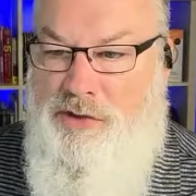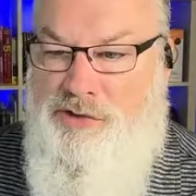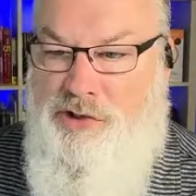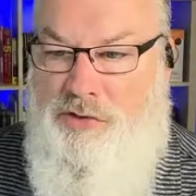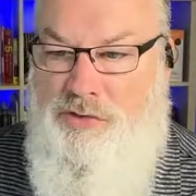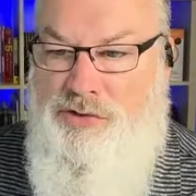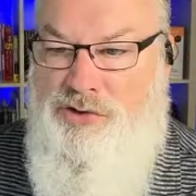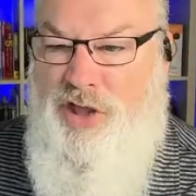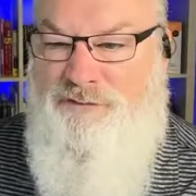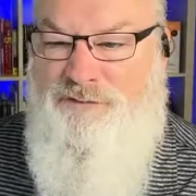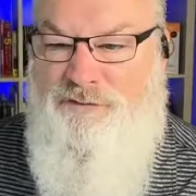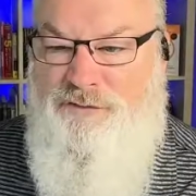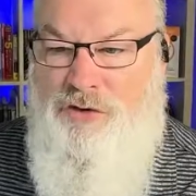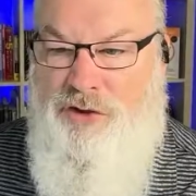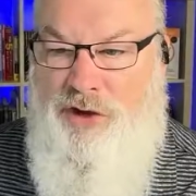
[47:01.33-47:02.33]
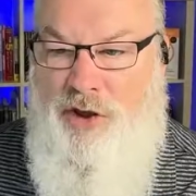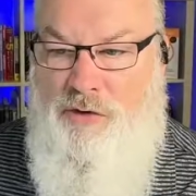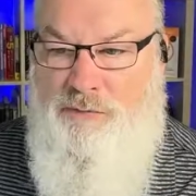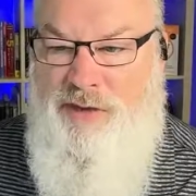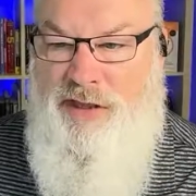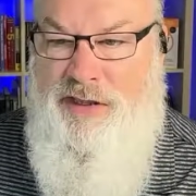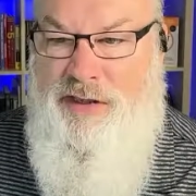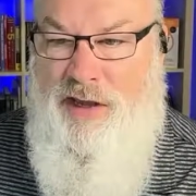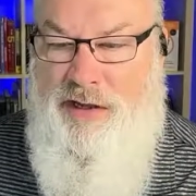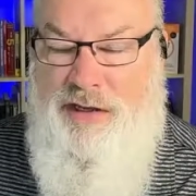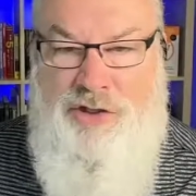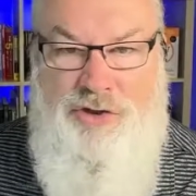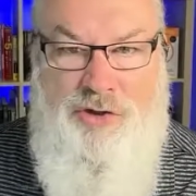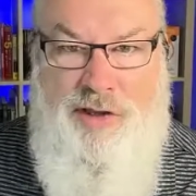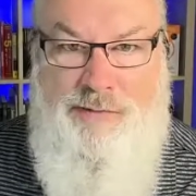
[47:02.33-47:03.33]
So, Jeff, if you could help me,
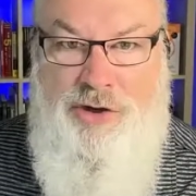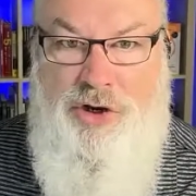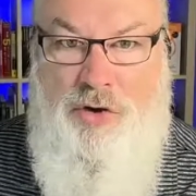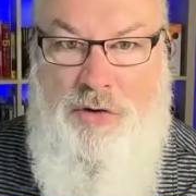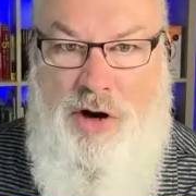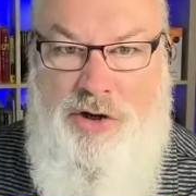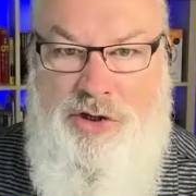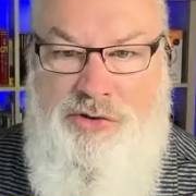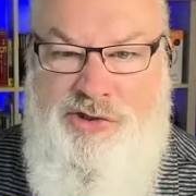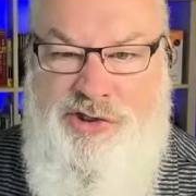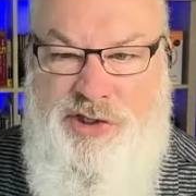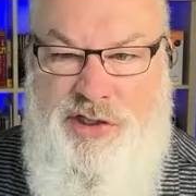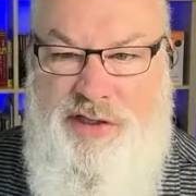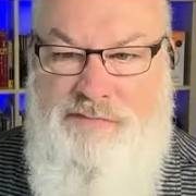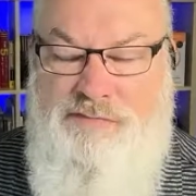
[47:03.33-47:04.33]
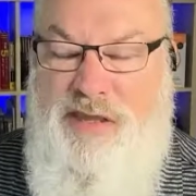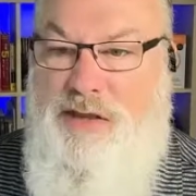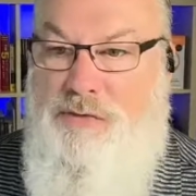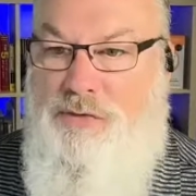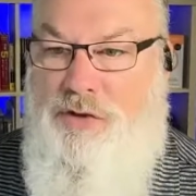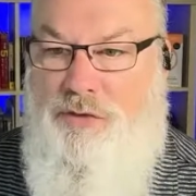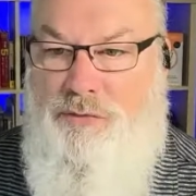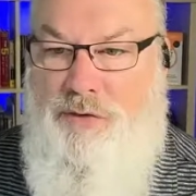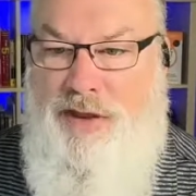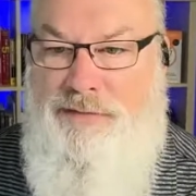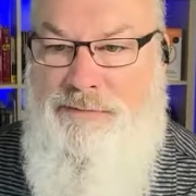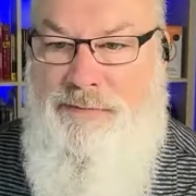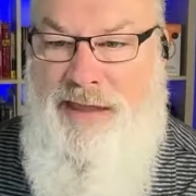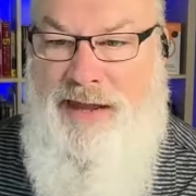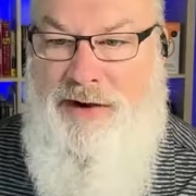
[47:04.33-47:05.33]
can you let me know, are you seeing me with a
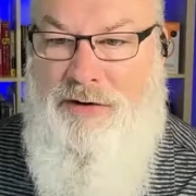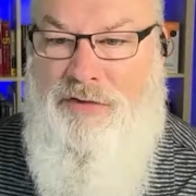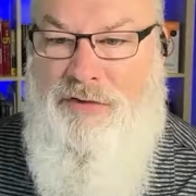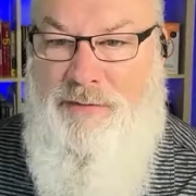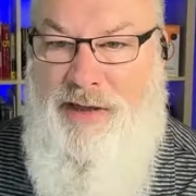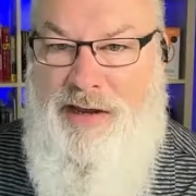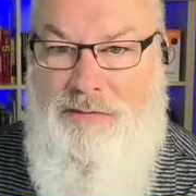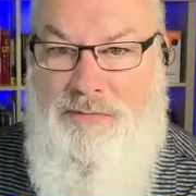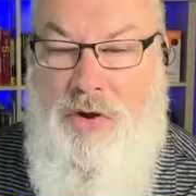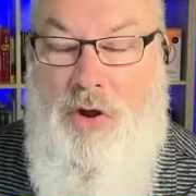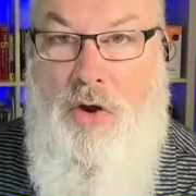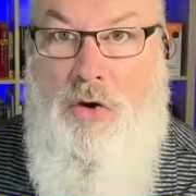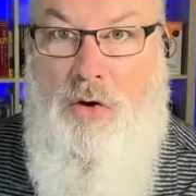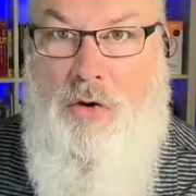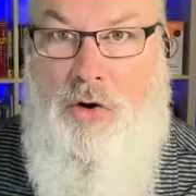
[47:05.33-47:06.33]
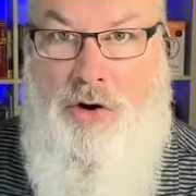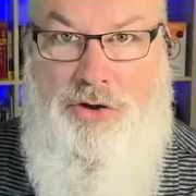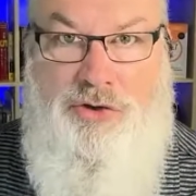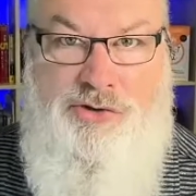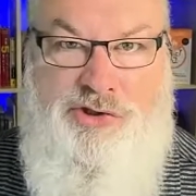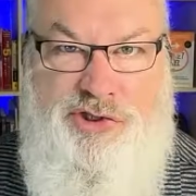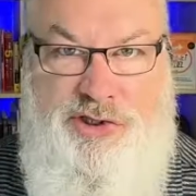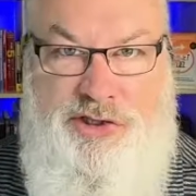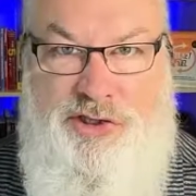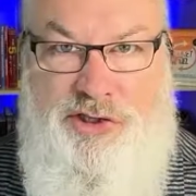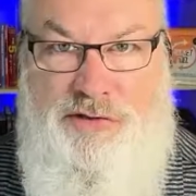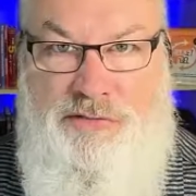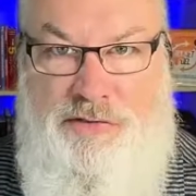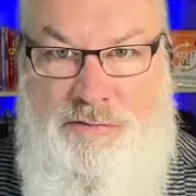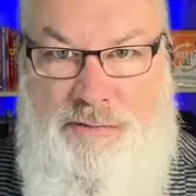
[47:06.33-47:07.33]
red banner at the bottom, or are you
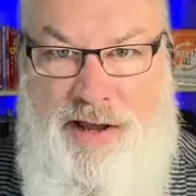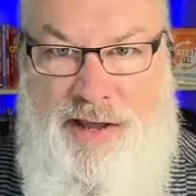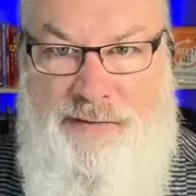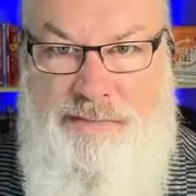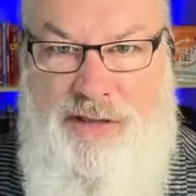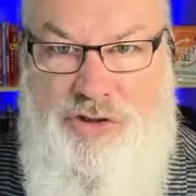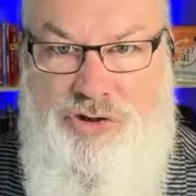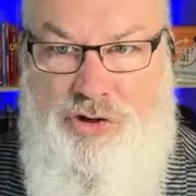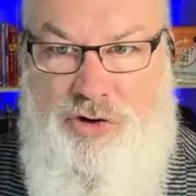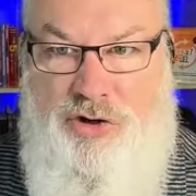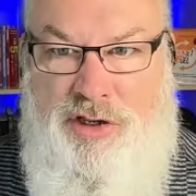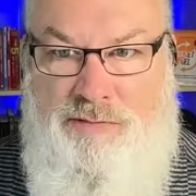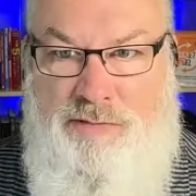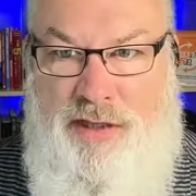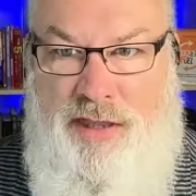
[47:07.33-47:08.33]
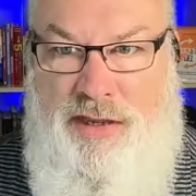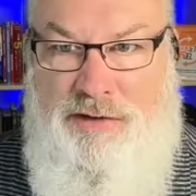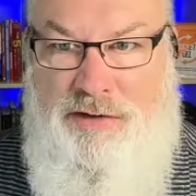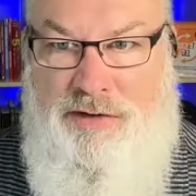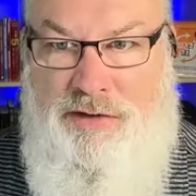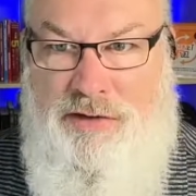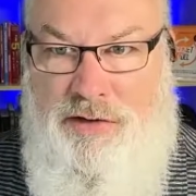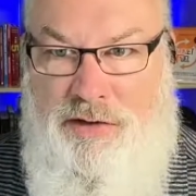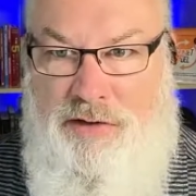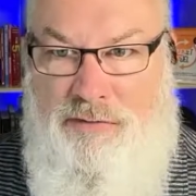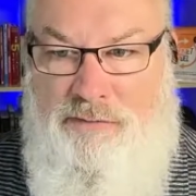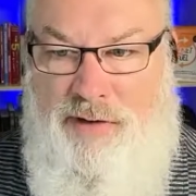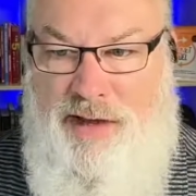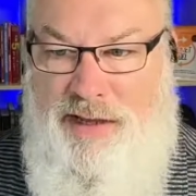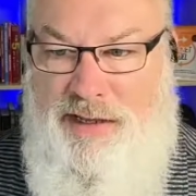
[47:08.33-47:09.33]
seeing my Midjourney and
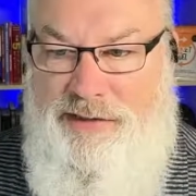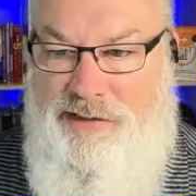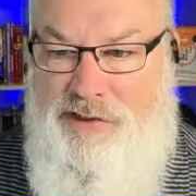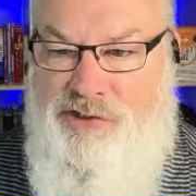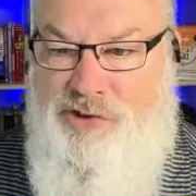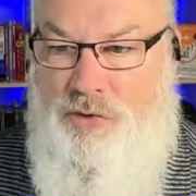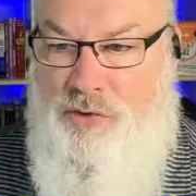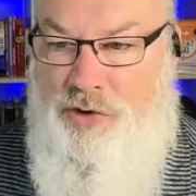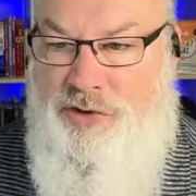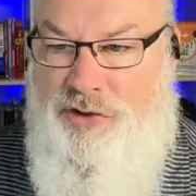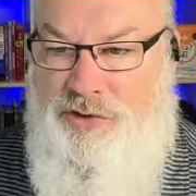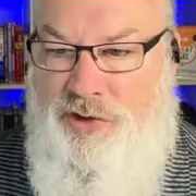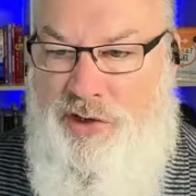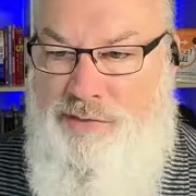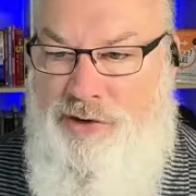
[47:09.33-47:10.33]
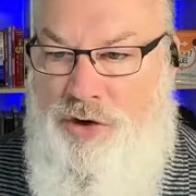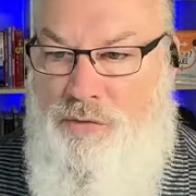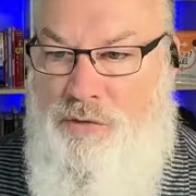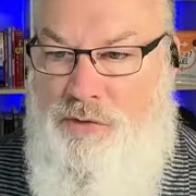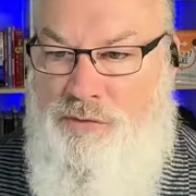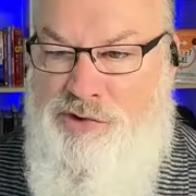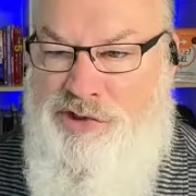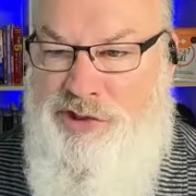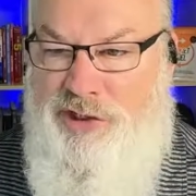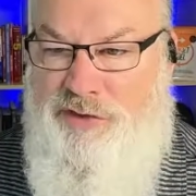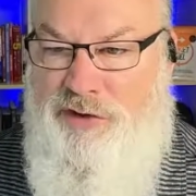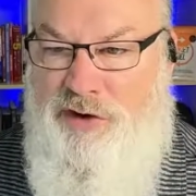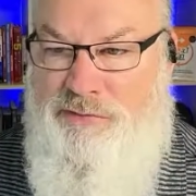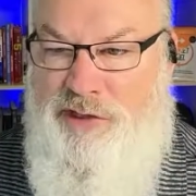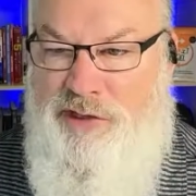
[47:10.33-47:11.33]
my Discord? Can you let me know what we're seeing
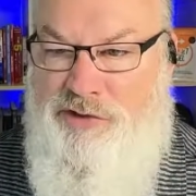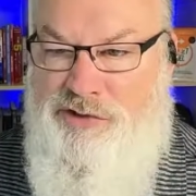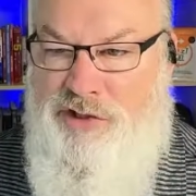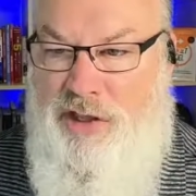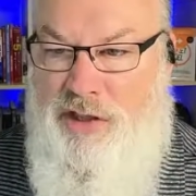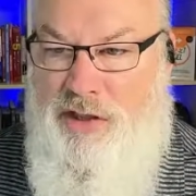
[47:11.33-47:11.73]
there? Because